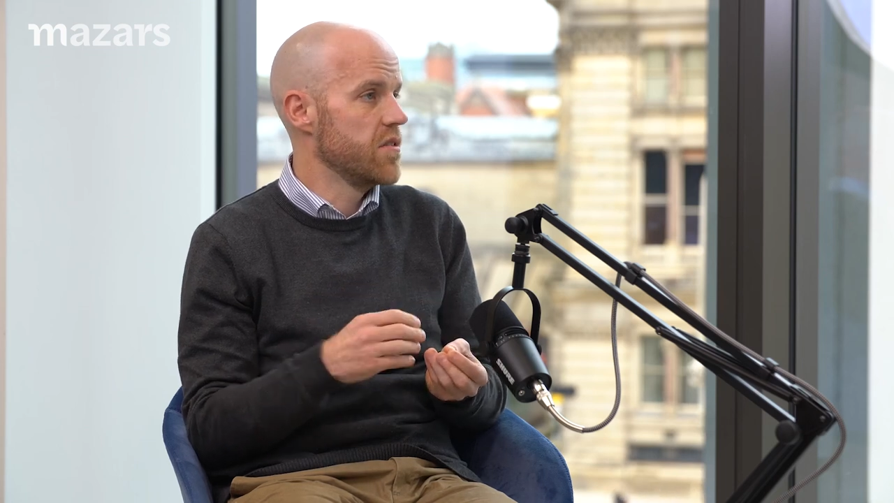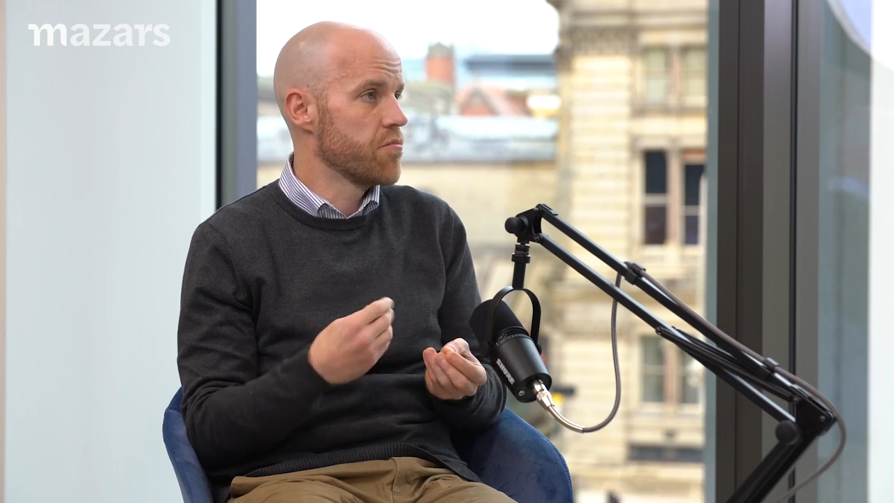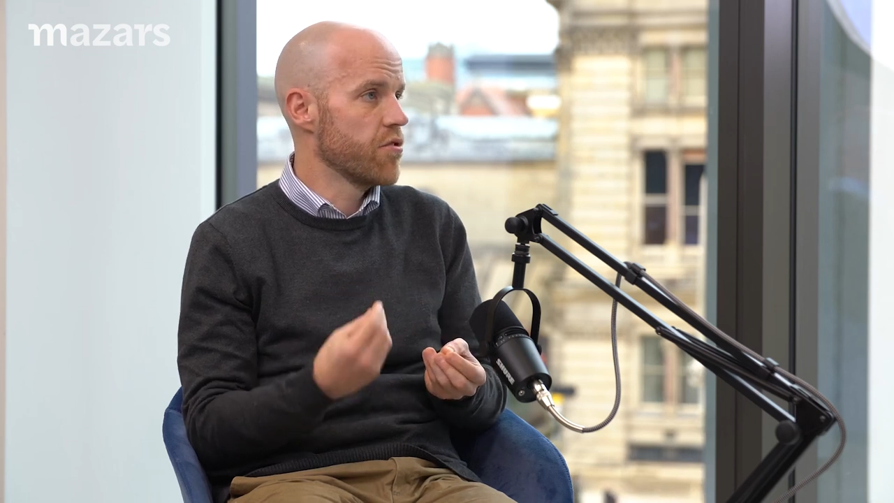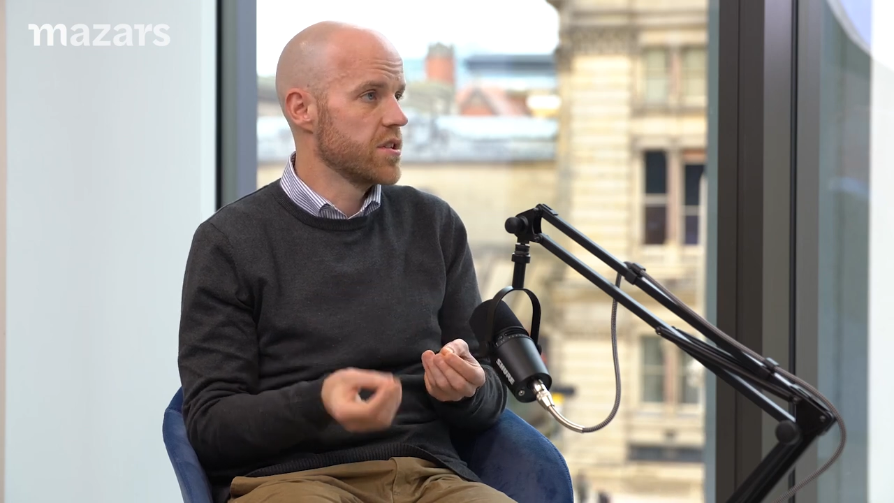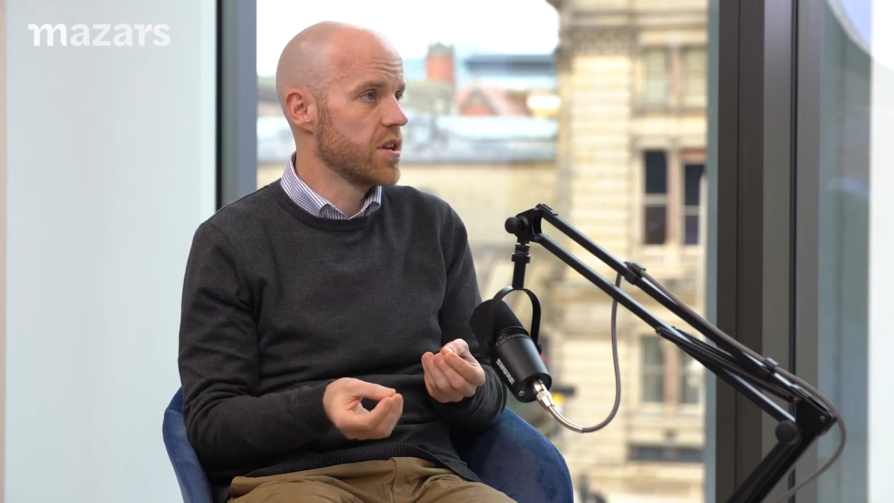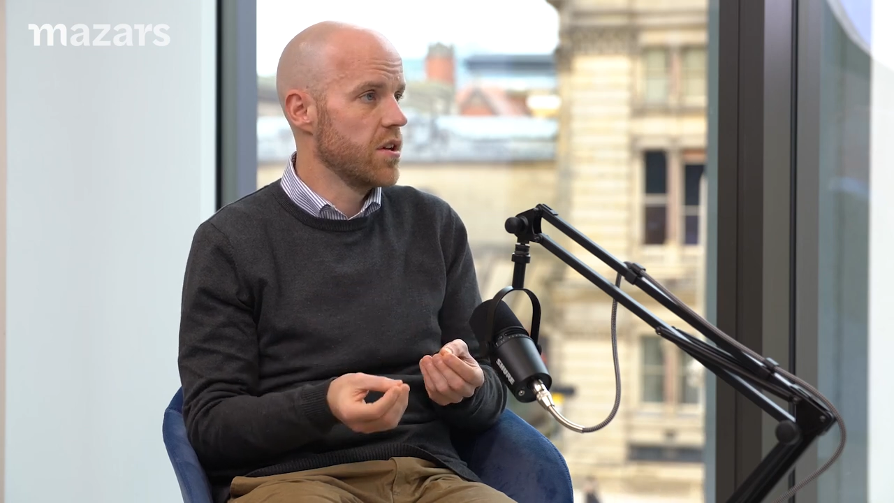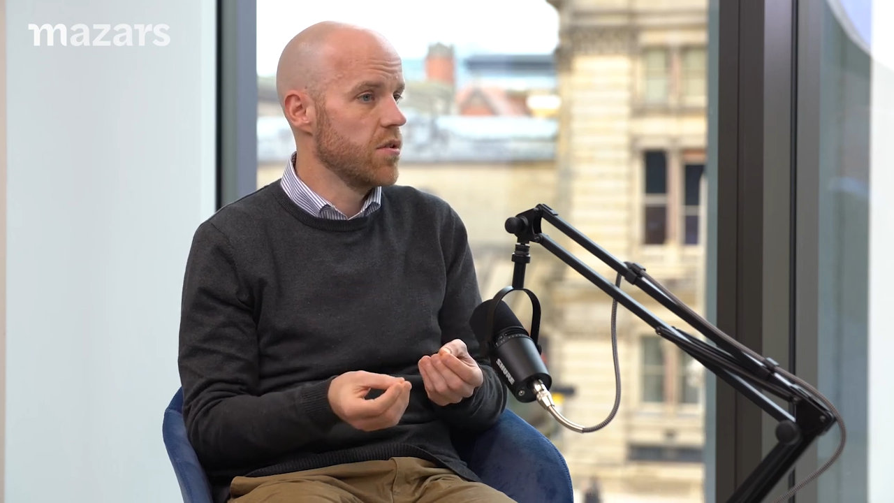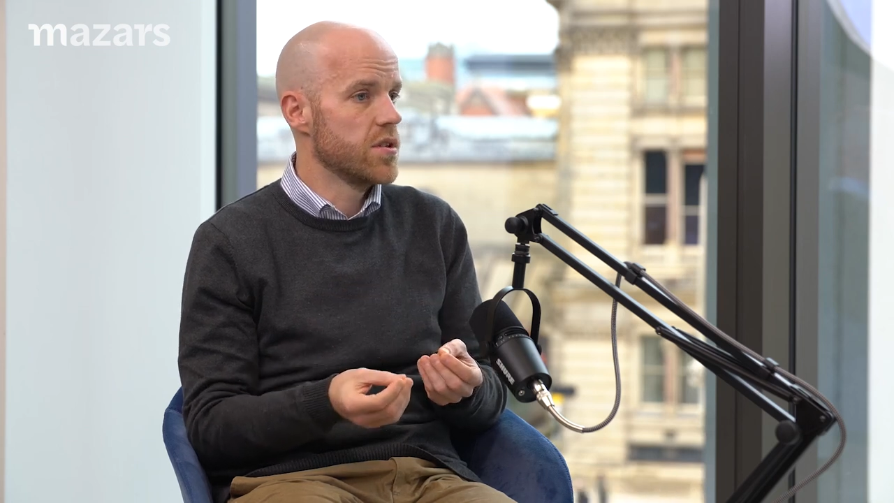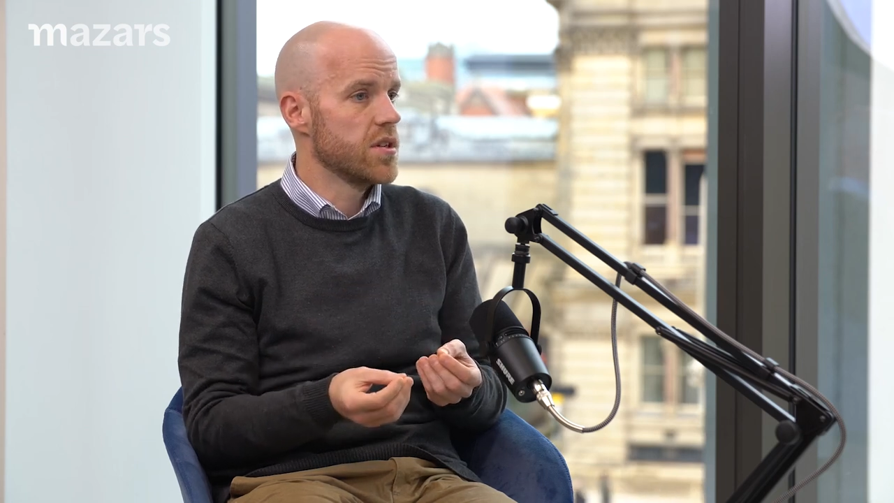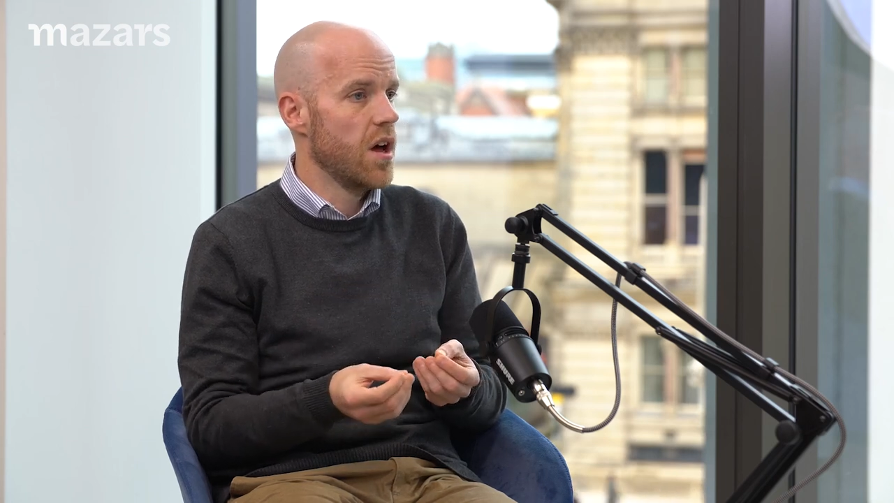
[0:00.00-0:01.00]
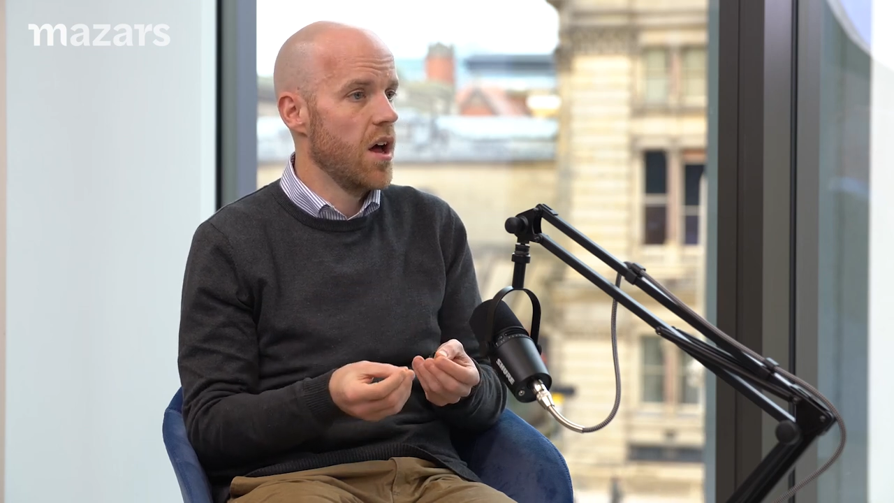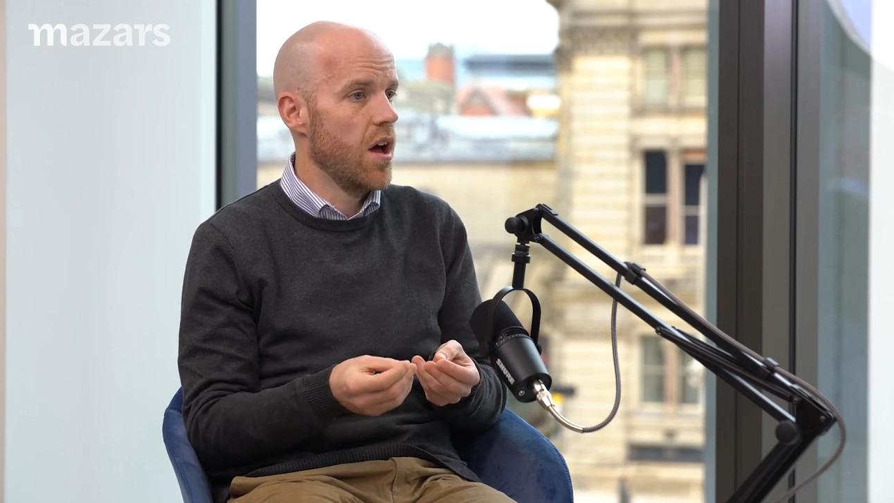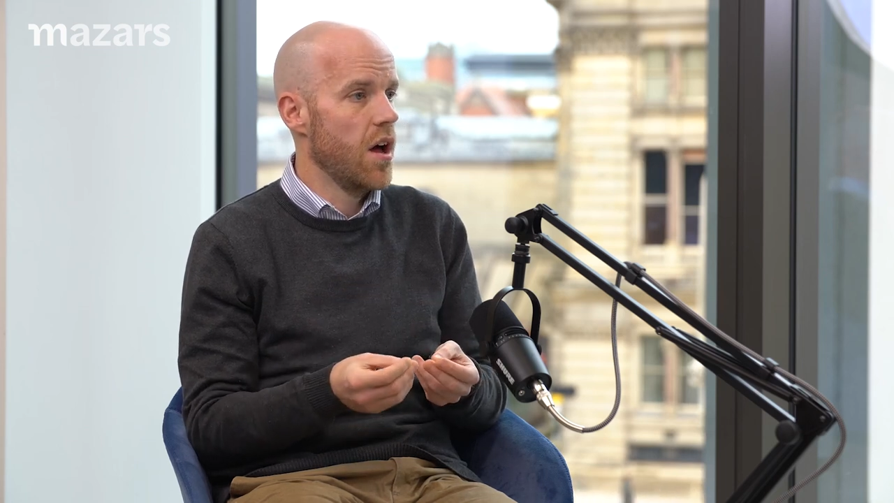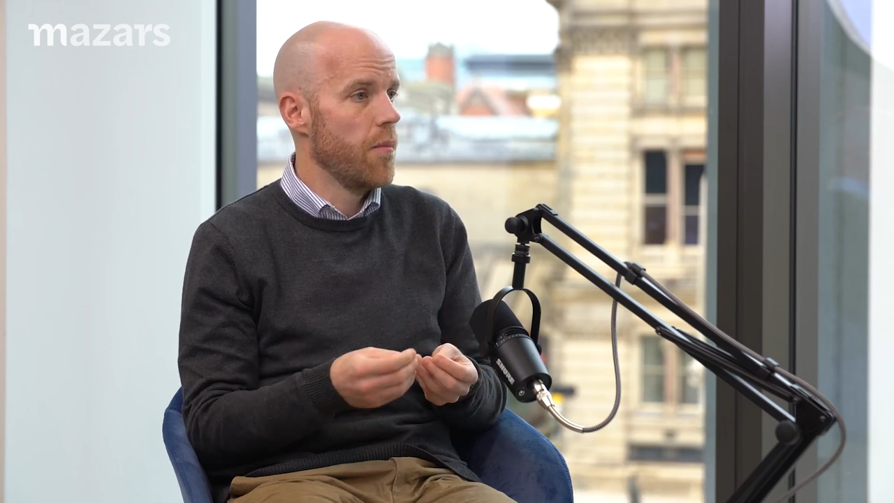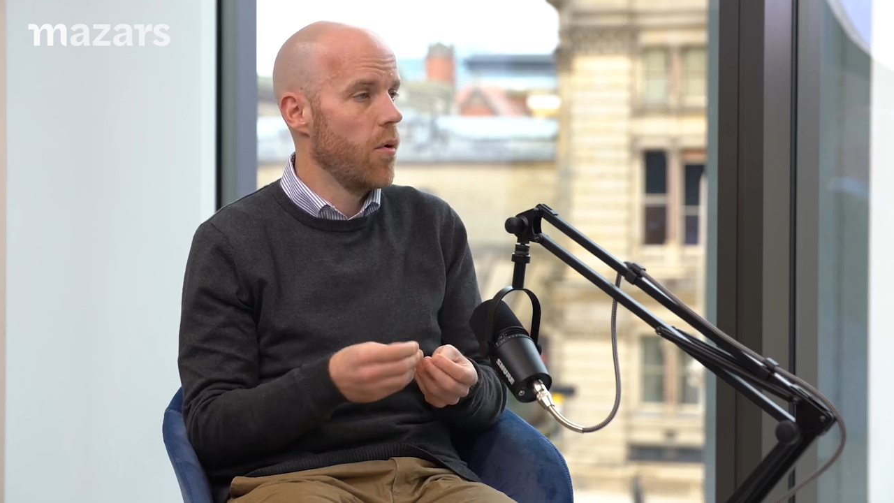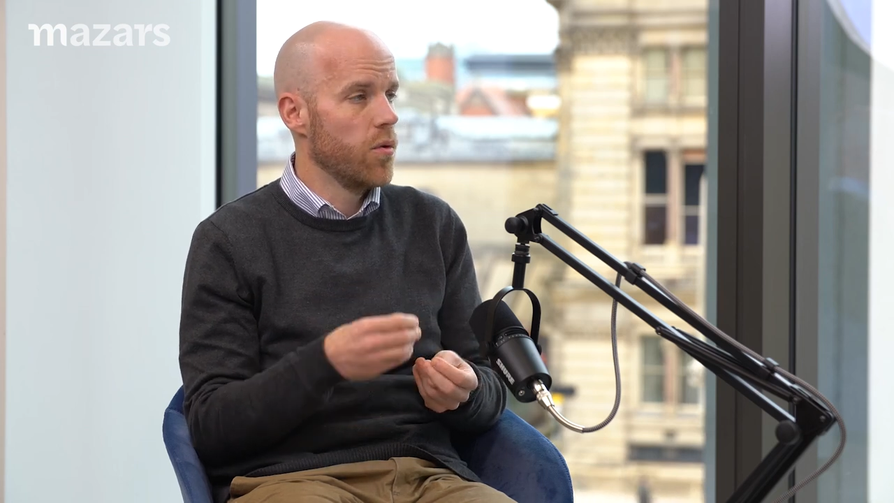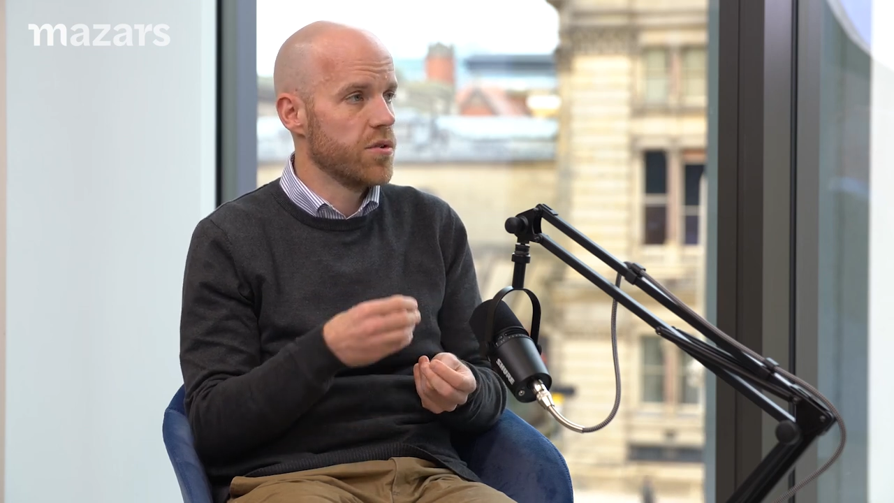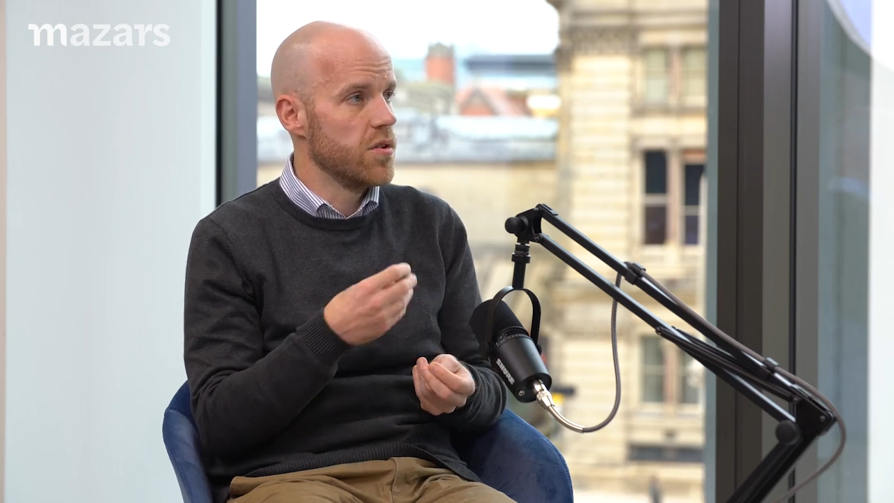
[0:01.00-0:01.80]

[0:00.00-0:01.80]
either prosecute or